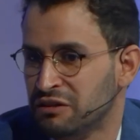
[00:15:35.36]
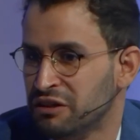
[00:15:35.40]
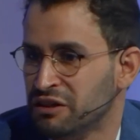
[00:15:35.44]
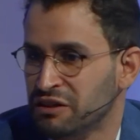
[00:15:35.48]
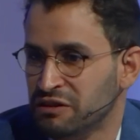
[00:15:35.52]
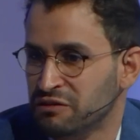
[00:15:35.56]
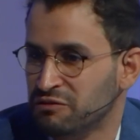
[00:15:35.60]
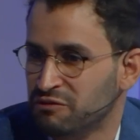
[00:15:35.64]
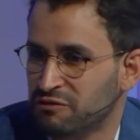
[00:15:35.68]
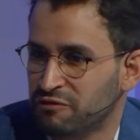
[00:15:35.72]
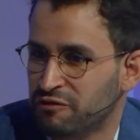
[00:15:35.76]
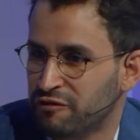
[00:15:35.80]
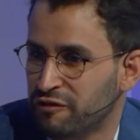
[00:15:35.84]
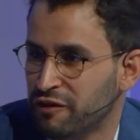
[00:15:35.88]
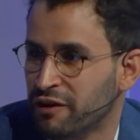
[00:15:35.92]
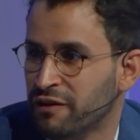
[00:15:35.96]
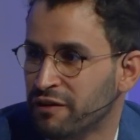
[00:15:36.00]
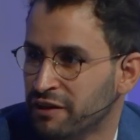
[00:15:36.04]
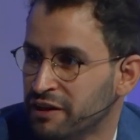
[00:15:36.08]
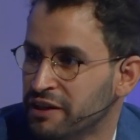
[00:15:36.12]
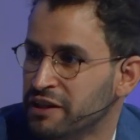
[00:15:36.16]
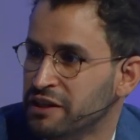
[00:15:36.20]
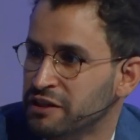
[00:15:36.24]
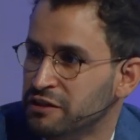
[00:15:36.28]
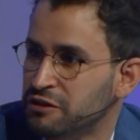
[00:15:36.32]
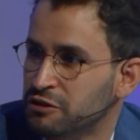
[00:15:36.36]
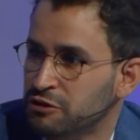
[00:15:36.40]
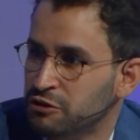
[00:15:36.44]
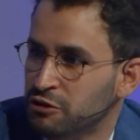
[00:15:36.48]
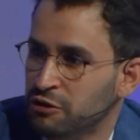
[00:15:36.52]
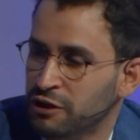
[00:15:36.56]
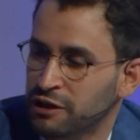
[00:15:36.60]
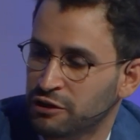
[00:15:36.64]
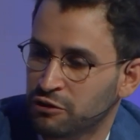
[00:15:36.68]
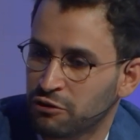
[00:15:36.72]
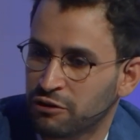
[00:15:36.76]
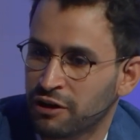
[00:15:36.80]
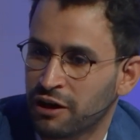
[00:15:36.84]
didn't feel the need to do
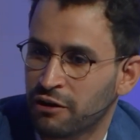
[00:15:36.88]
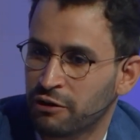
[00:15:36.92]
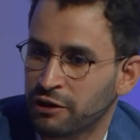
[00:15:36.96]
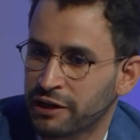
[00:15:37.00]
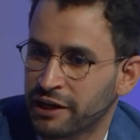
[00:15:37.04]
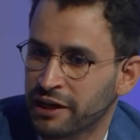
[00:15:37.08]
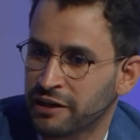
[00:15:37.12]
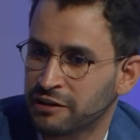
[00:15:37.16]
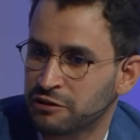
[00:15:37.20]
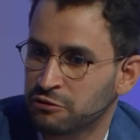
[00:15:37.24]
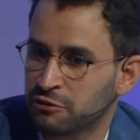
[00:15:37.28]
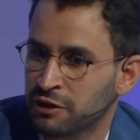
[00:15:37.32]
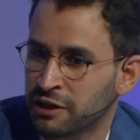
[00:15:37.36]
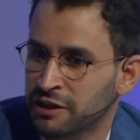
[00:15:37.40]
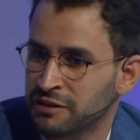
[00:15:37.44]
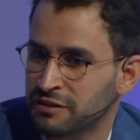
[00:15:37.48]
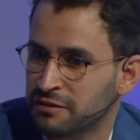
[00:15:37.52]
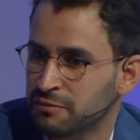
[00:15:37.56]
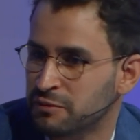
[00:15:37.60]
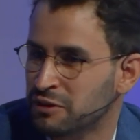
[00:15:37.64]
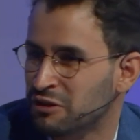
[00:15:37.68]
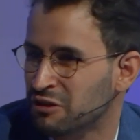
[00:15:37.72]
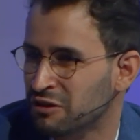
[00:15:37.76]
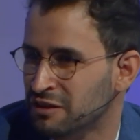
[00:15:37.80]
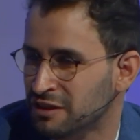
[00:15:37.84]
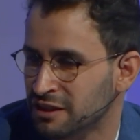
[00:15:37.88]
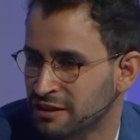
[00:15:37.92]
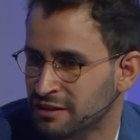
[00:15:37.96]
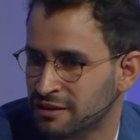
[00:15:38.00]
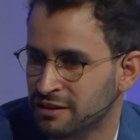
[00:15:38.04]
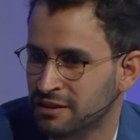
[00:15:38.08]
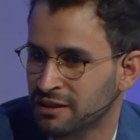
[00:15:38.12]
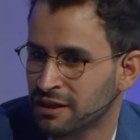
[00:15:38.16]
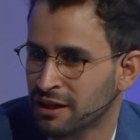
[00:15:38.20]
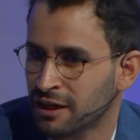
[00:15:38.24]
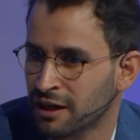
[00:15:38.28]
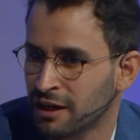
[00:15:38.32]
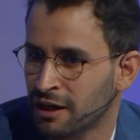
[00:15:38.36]
it on our gateways
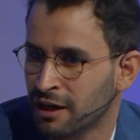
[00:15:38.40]
because